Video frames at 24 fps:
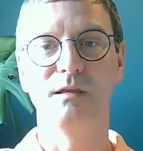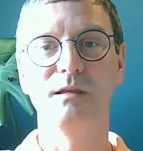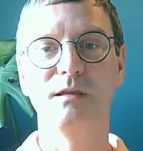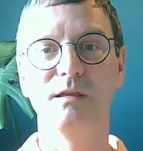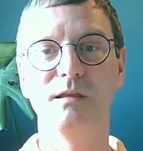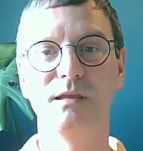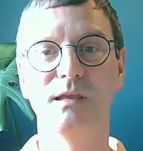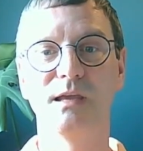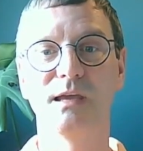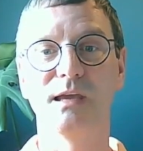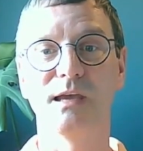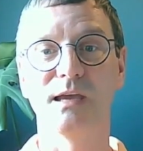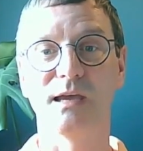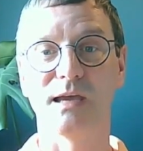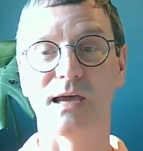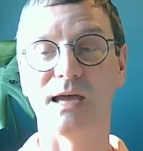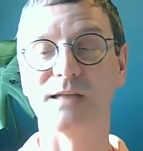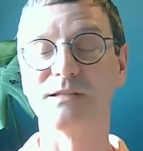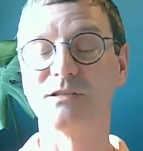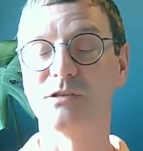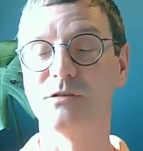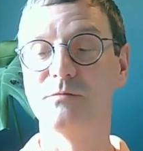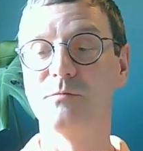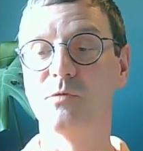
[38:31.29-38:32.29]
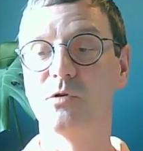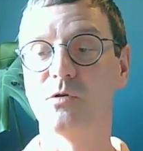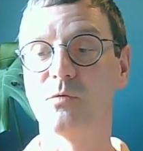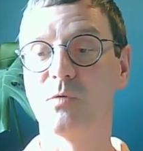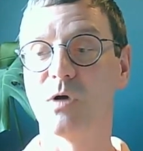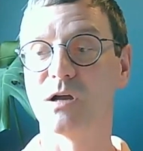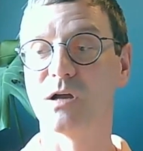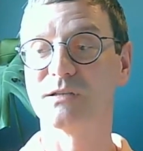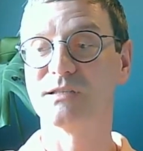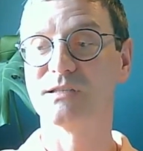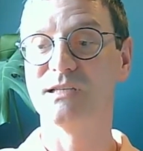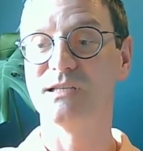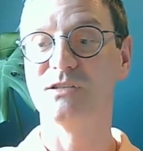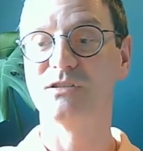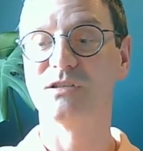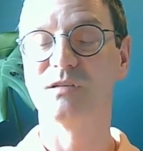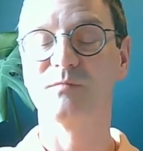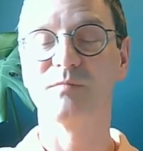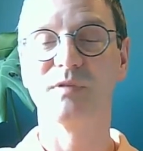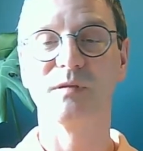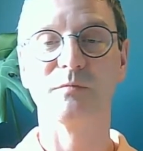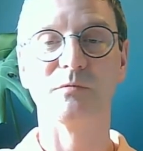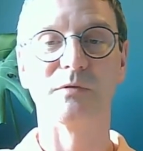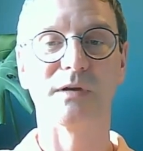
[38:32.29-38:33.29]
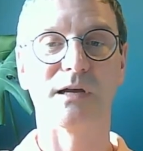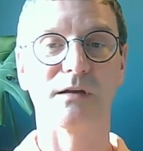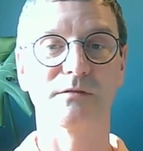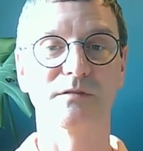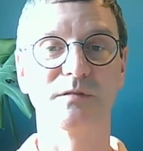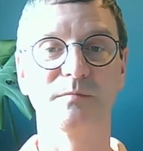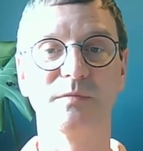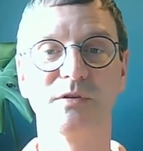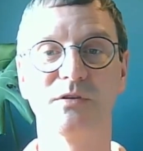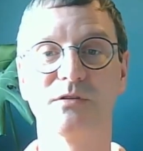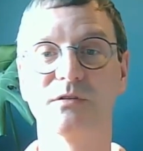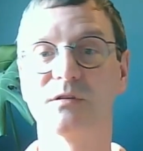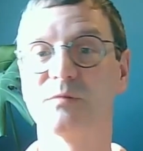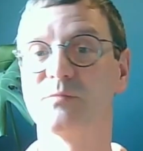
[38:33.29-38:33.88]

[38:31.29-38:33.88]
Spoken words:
Yeah, and do more work teaching people how to be good at